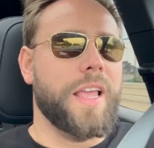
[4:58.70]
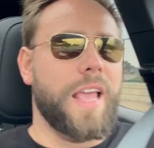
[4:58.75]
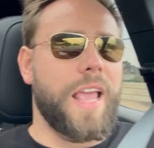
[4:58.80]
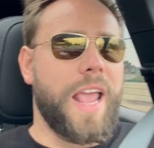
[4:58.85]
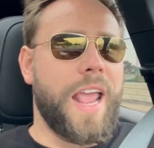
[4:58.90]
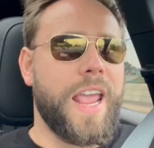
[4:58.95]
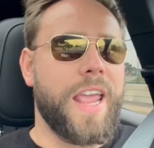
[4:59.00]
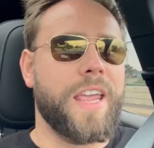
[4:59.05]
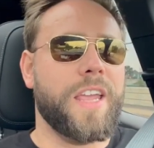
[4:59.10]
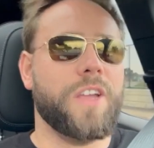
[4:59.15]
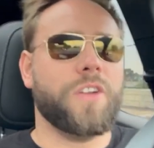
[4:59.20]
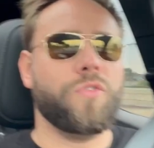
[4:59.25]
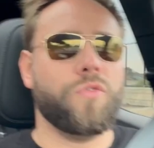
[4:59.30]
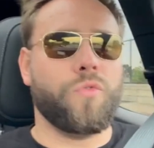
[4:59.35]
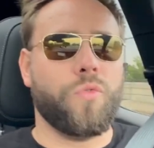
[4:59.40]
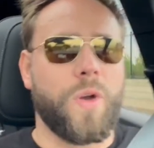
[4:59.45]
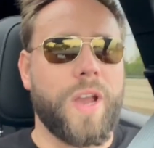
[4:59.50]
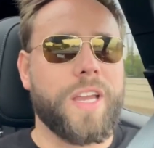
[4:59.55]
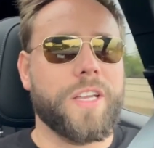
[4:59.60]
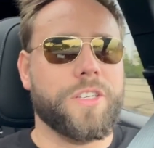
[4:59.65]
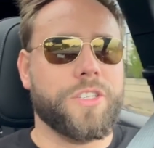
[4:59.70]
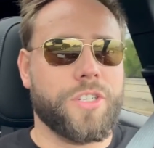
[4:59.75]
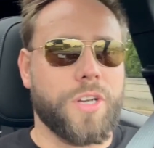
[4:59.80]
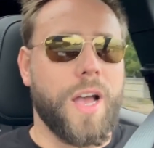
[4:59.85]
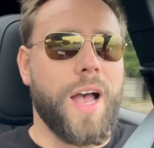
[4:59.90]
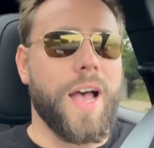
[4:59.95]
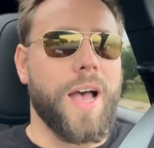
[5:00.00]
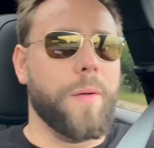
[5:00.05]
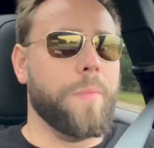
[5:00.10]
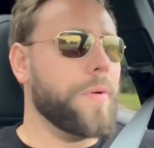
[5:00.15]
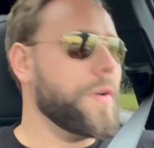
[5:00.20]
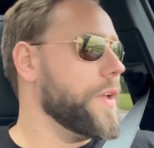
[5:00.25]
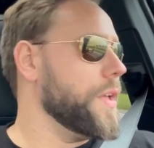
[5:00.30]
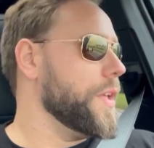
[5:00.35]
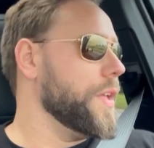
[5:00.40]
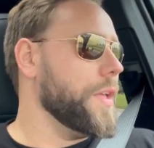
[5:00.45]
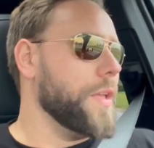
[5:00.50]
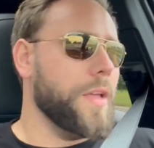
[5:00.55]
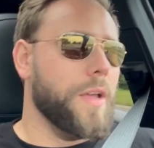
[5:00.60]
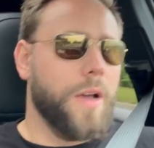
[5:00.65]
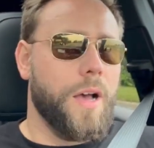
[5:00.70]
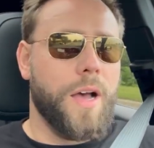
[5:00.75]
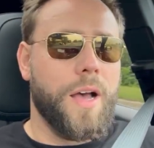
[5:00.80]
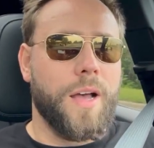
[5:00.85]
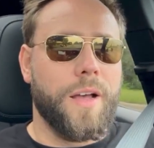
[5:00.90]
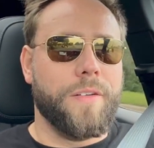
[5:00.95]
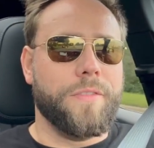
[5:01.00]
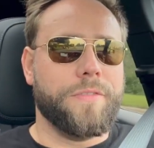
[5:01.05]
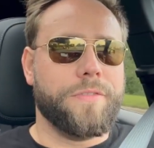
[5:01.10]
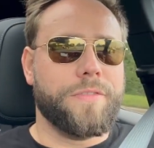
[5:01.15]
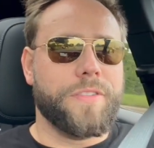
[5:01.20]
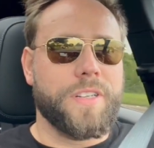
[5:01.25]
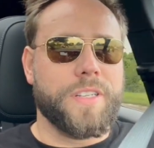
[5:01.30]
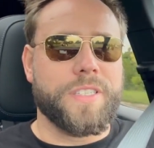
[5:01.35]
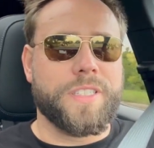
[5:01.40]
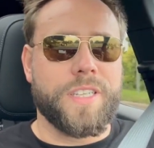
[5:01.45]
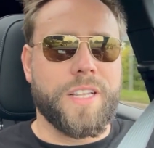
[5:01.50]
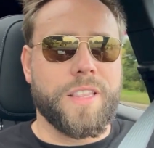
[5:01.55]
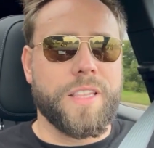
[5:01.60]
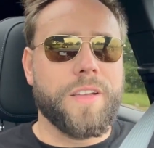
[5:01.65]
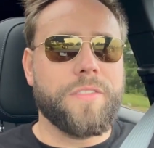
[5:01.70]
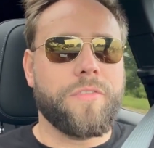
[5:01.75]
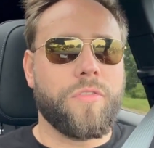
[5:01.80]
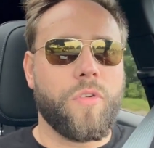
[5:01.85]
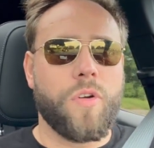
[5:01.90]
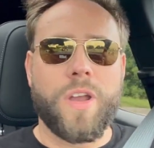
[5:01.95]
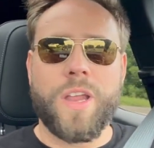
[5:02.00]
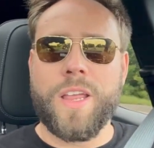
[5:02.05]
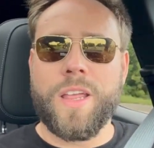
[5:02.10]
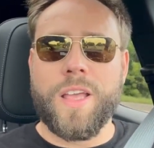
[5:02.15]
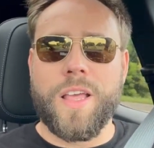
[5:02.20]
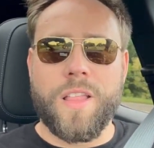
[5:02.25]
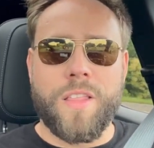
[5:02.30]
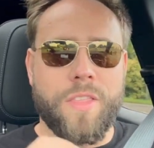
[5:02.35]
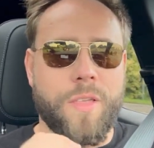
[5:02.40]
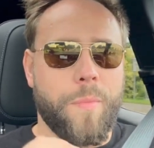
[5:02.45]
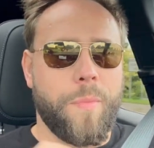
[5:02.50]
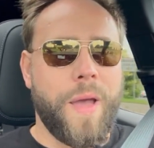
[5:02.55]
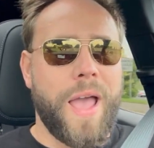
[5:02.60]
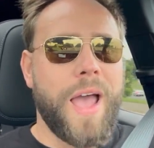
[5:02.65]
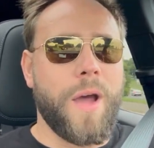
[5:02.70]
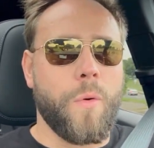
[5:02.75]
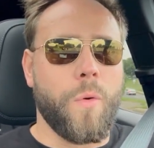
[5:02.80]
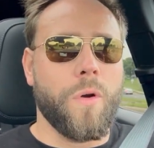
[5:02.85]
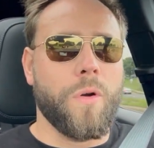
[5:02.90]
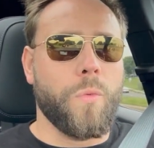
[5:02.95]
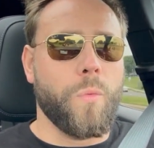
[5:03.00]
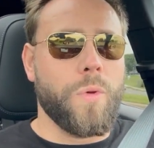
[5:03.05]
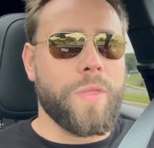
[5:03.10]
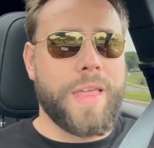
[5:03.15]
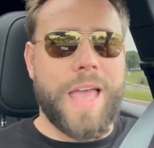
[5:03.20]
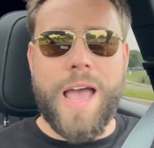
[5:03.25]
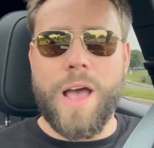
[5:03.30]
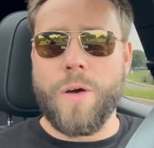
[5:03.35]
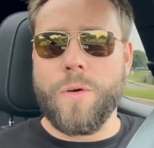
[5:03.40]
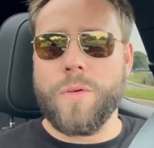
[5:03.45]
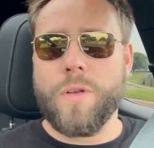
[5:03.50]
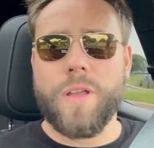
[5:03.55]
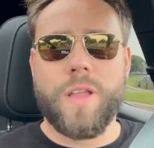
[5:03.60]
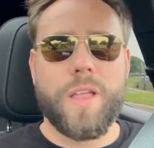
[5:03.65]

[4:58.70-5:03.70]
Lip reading: a great job of delivering the power without